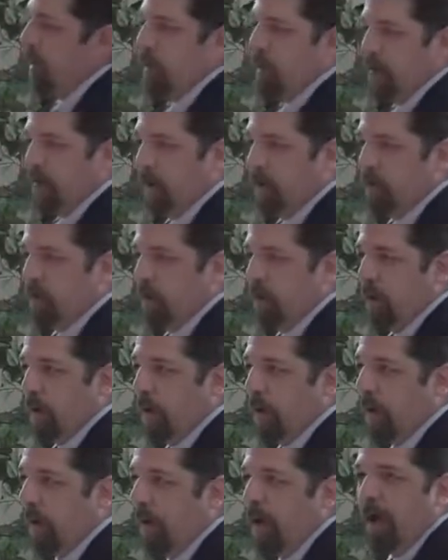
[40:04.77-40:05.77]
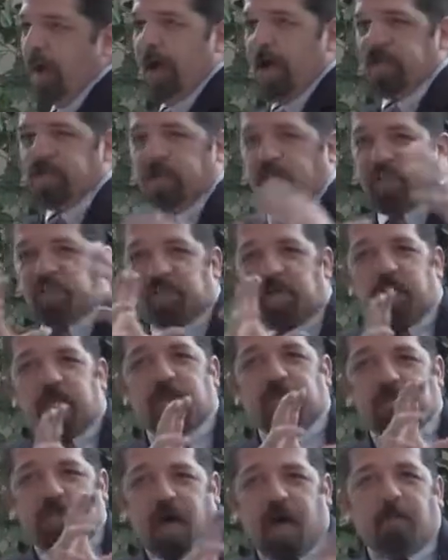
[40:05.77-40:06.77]
they were enduring as they see
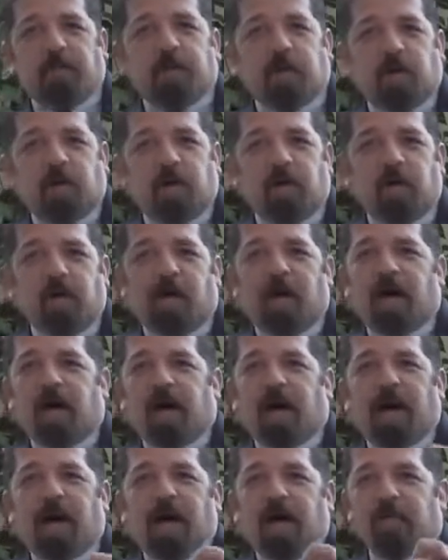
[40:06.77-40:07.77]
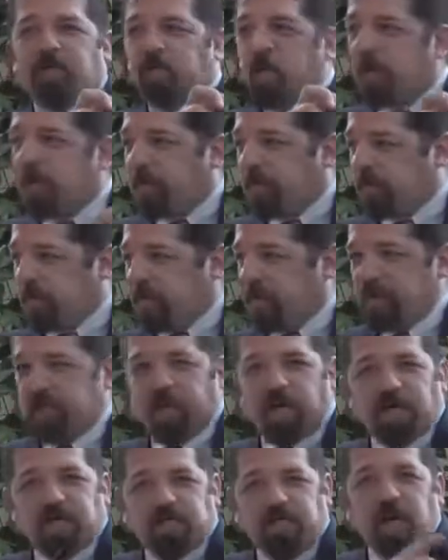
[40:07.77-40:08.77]
the temple services
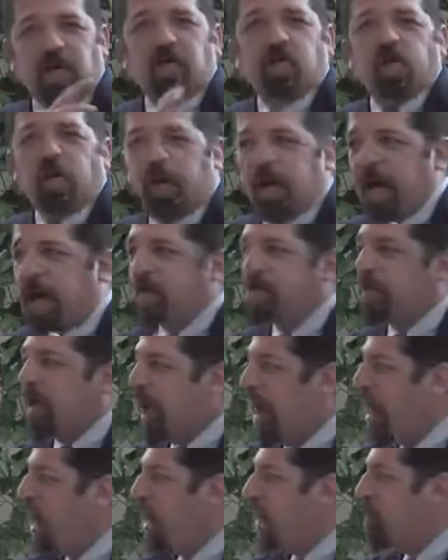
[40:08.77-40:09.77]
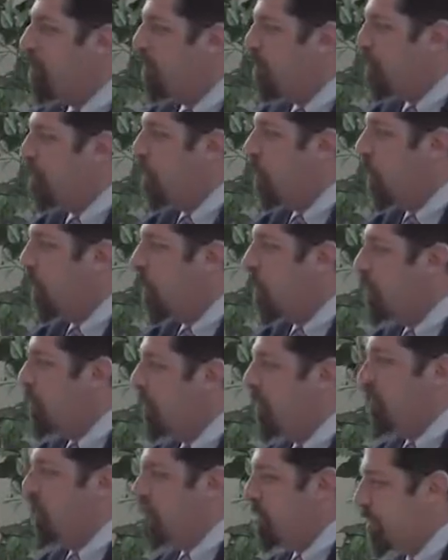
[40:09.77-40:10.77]
continuing as they had before
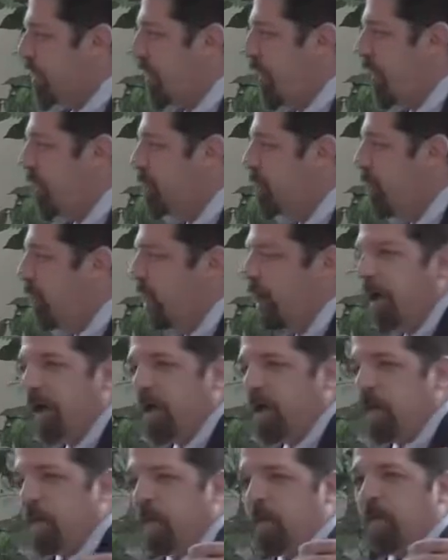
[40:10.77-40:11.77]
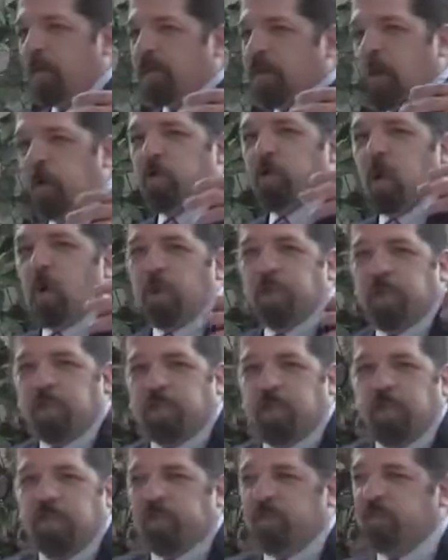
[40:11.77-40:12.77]
Jesus came. You know, they're told that
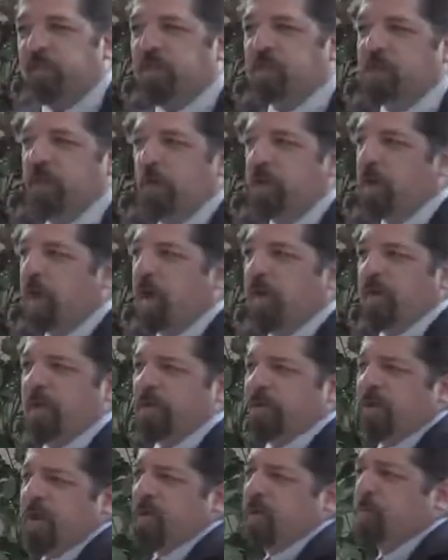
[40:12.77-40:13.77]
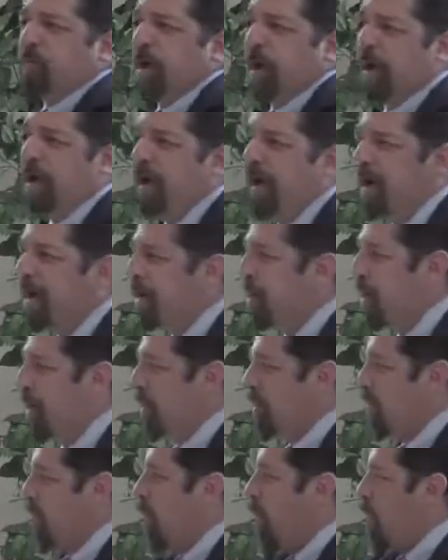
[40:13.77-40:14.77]
Jesus fulfilled all these things, but
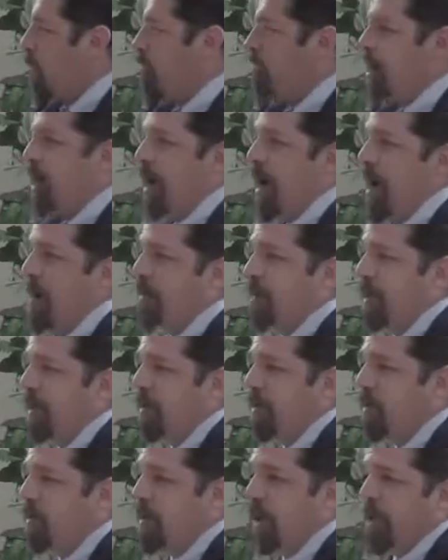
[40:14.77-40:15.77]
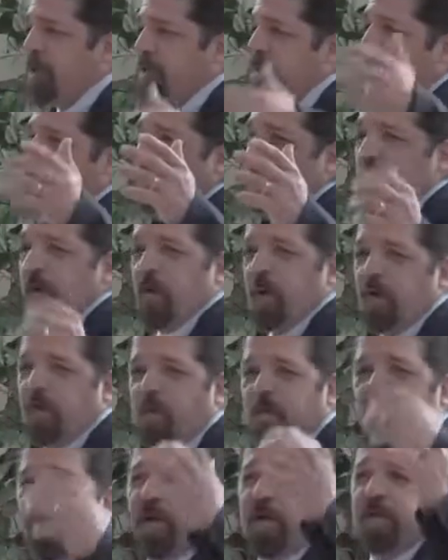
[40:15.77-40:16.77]
look, they're all still happening. The priests are still going,
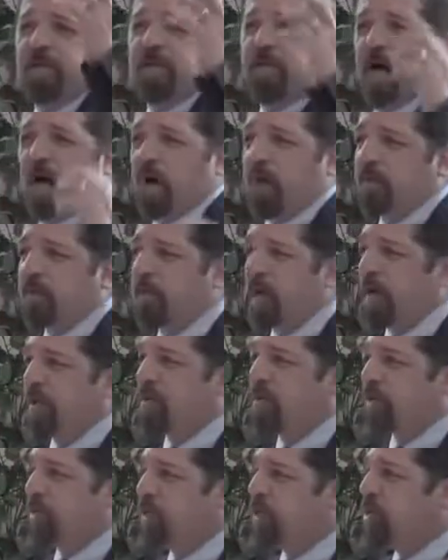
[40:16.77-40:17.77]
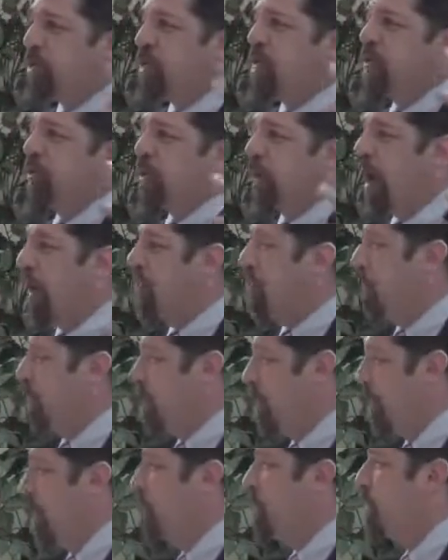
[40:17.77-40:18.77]
they're making sacrifices, the Jews are having a
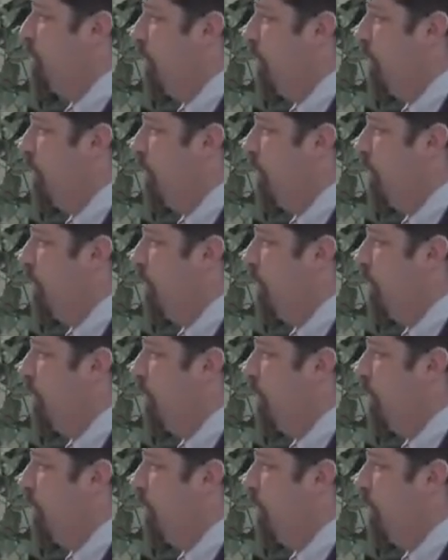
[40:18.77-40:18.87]
merry